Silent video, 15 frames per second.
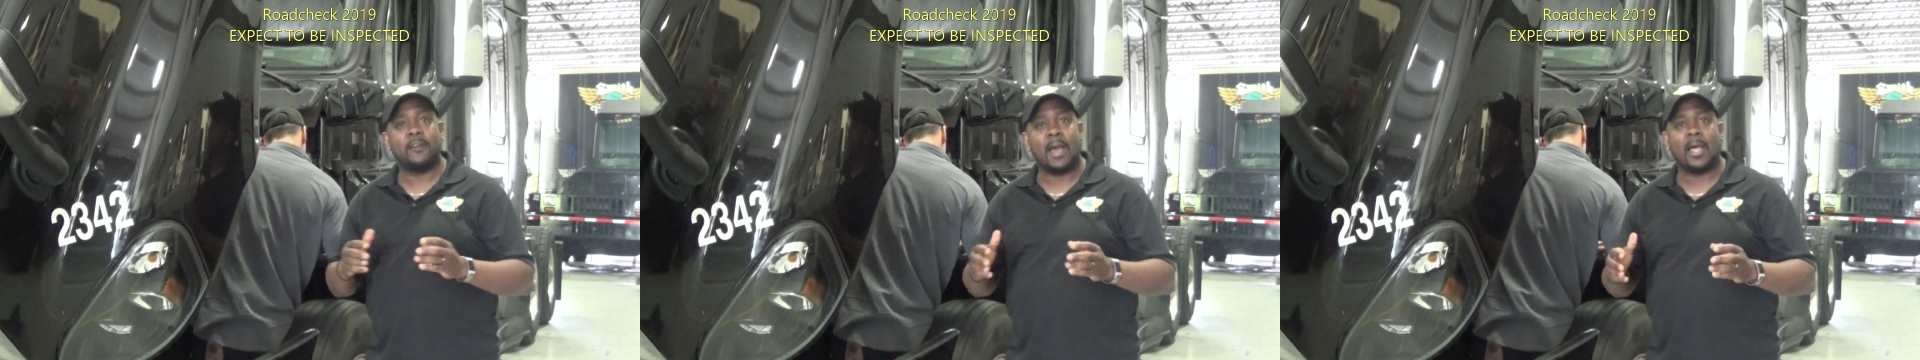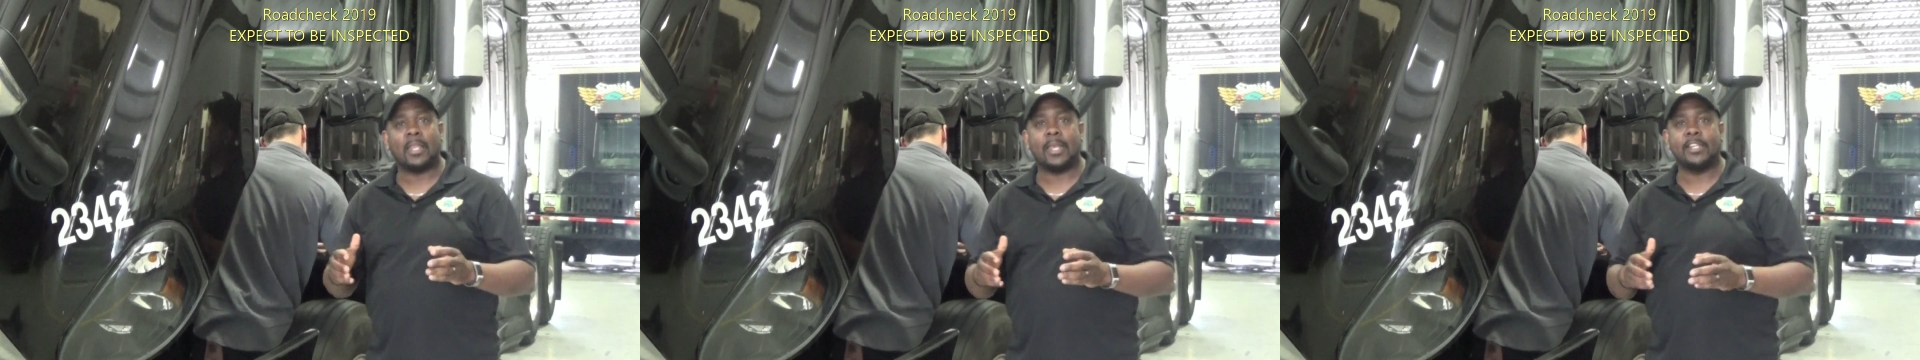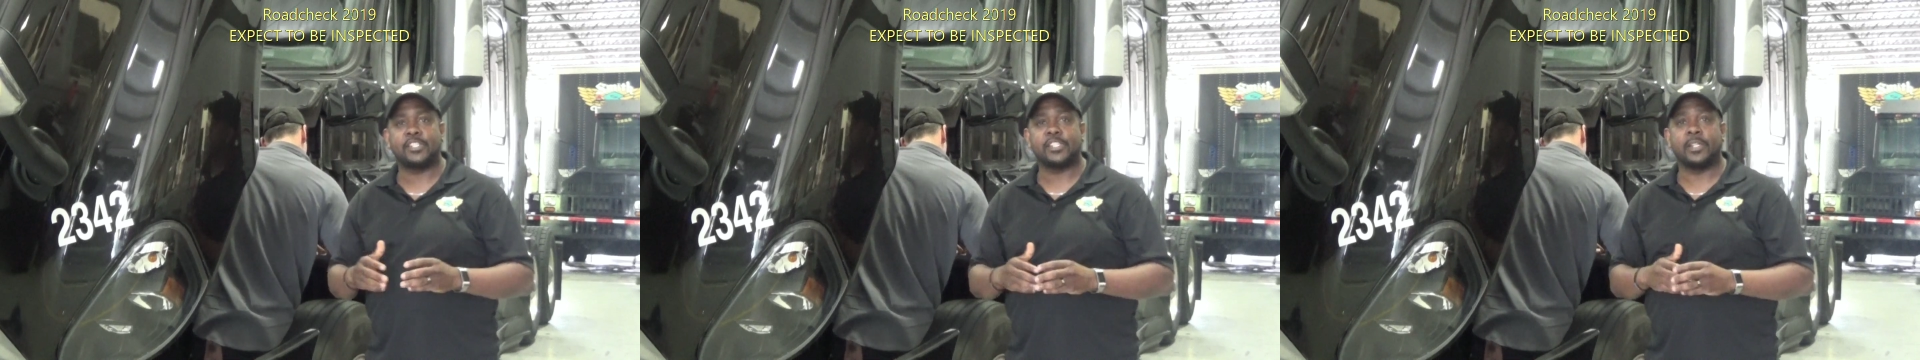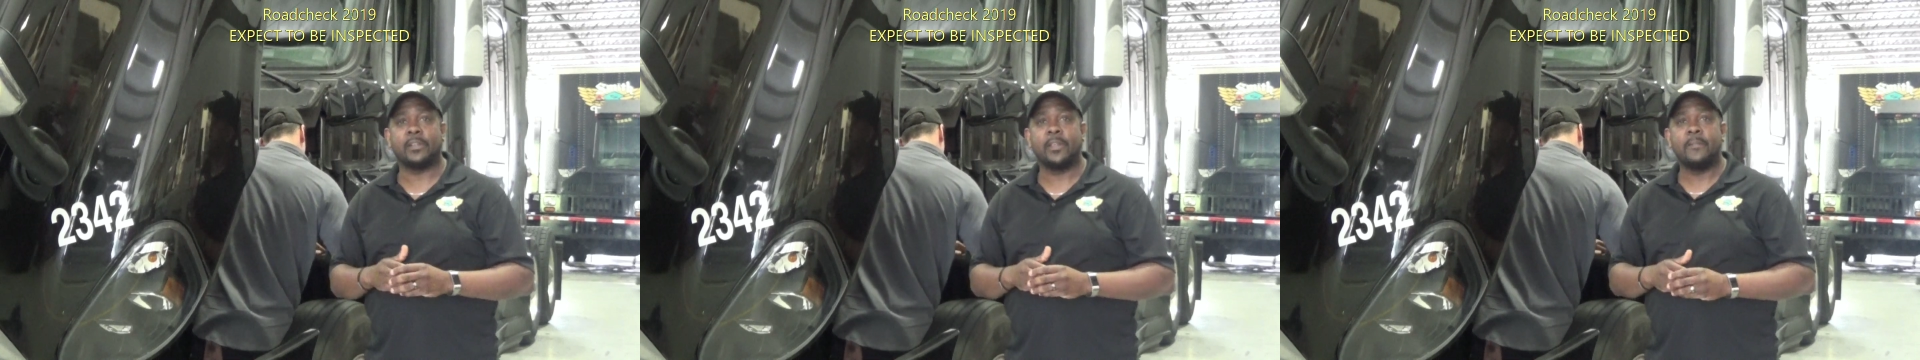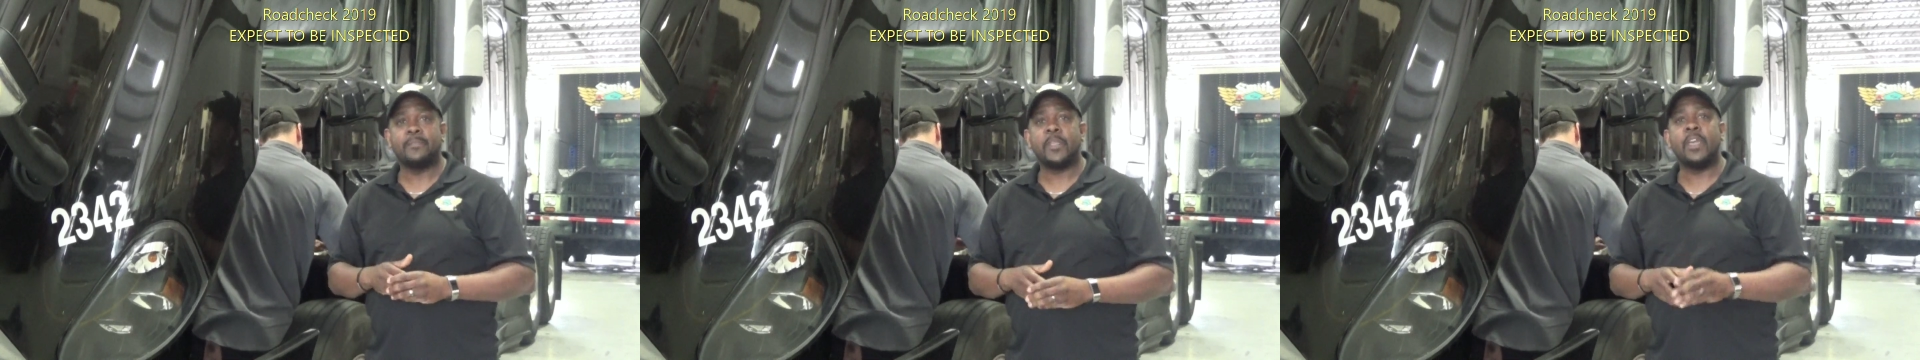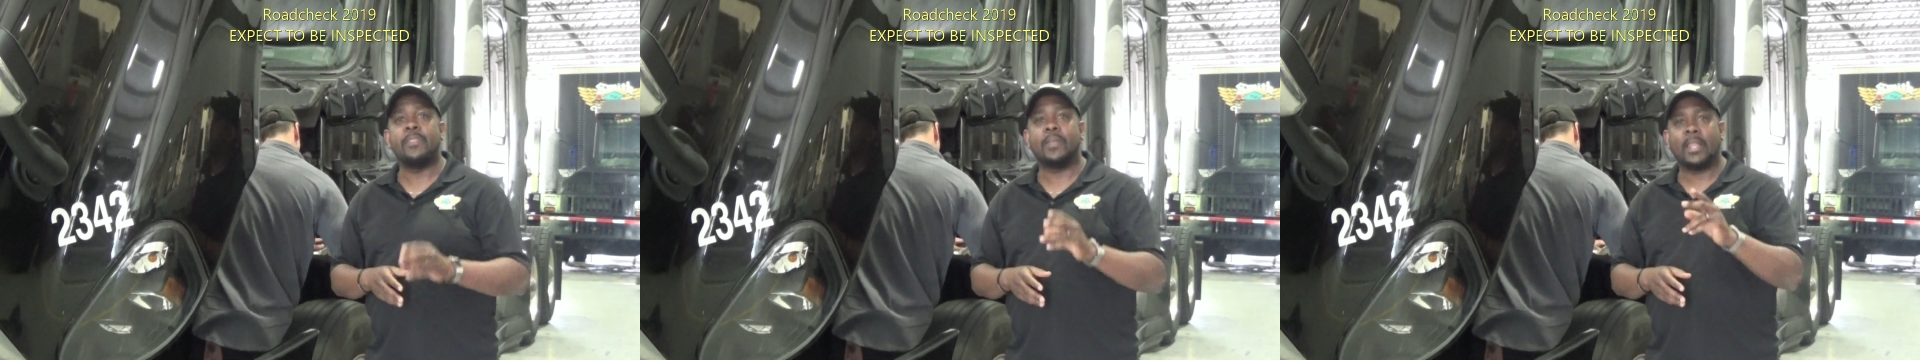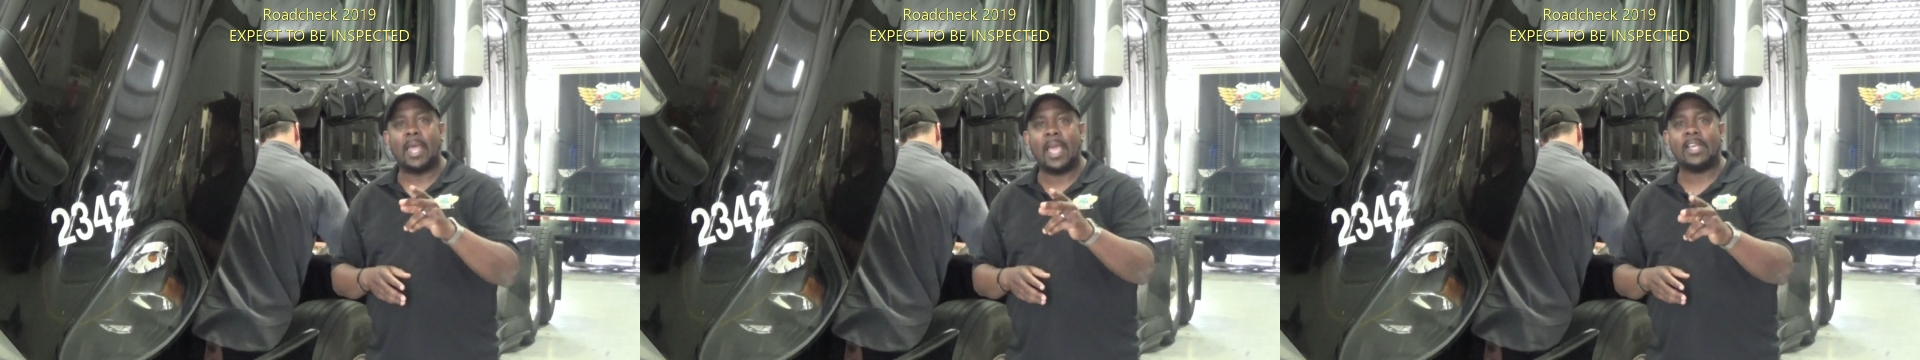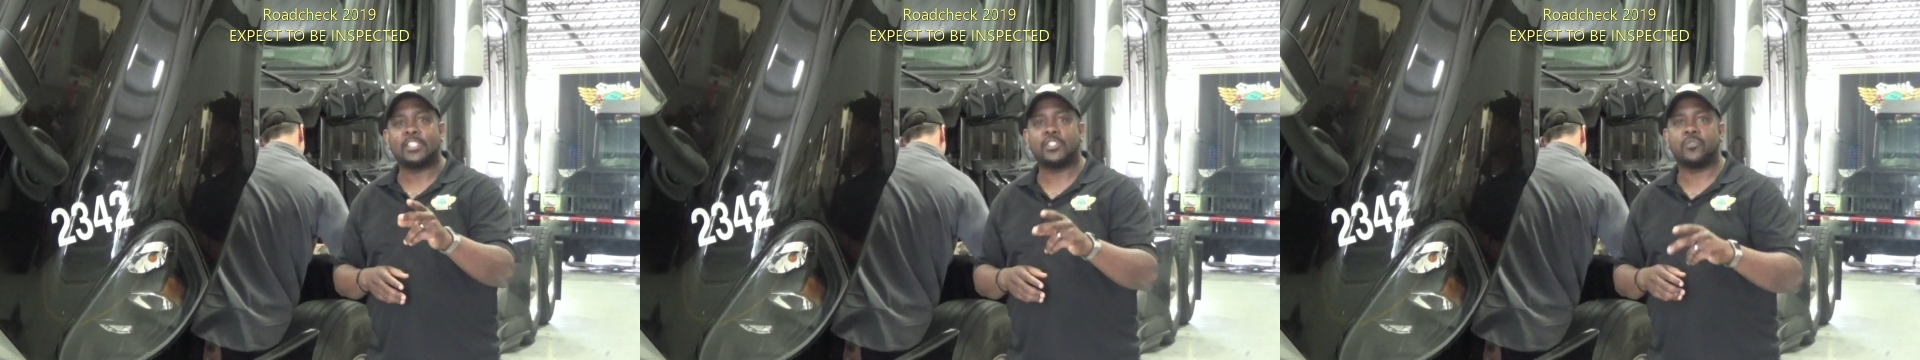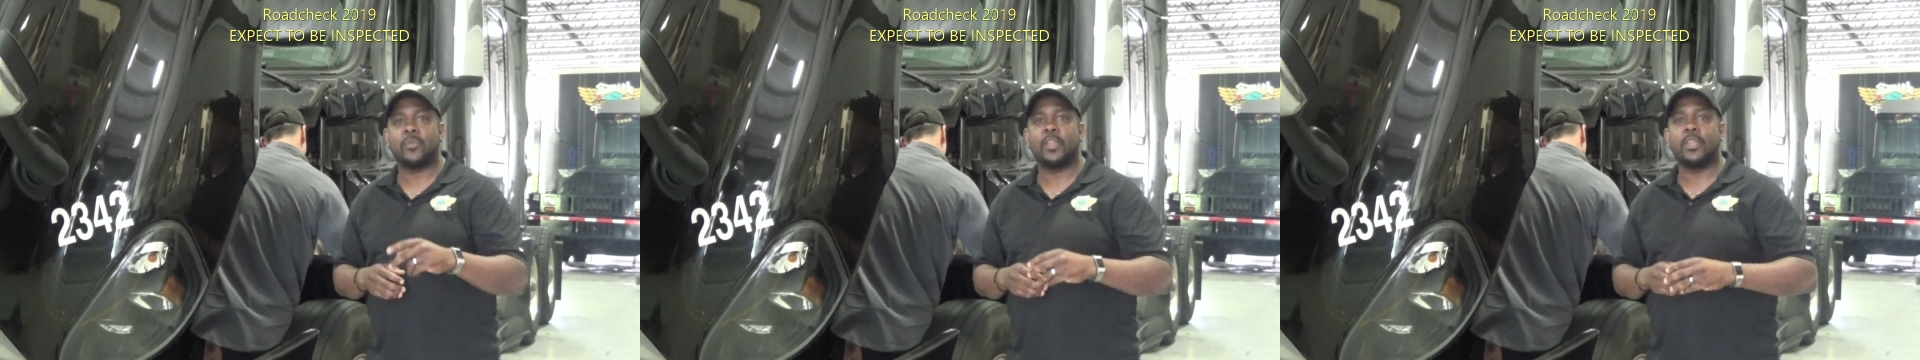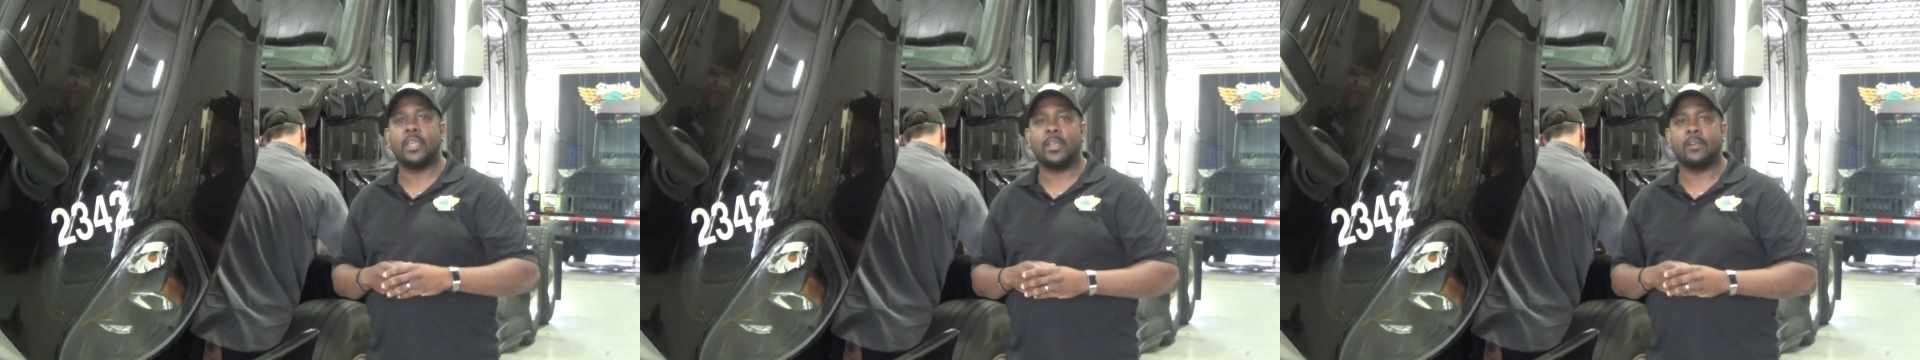a violation in the last
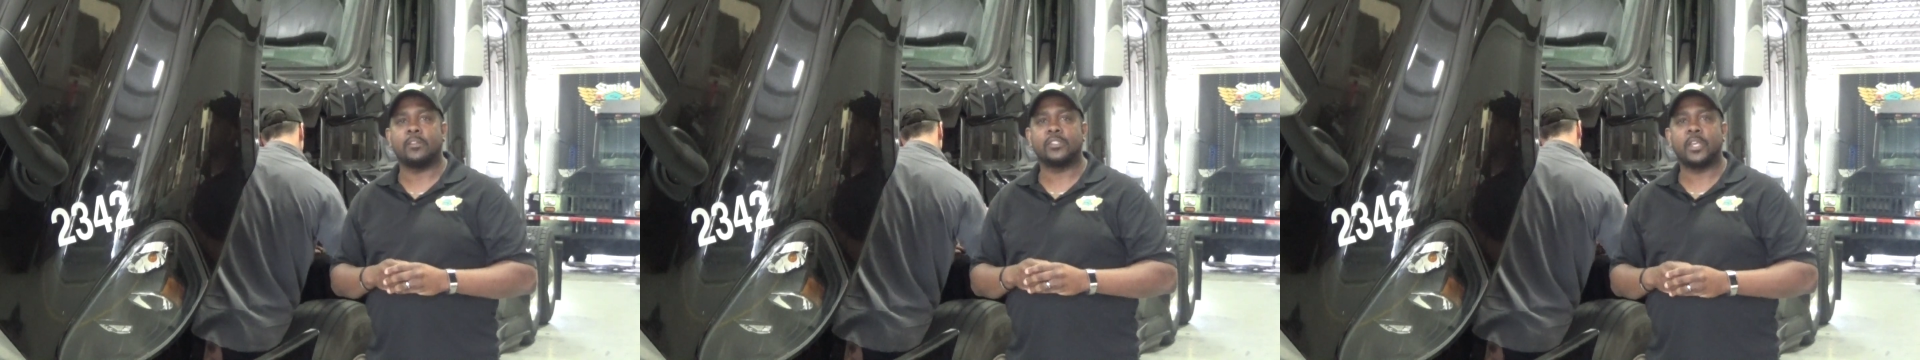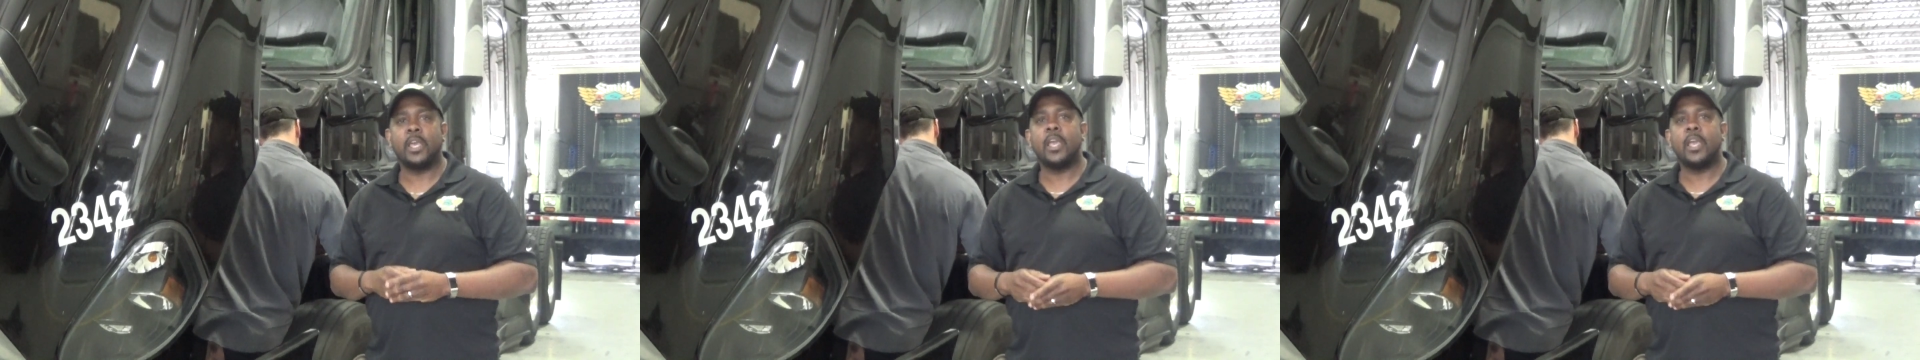three years.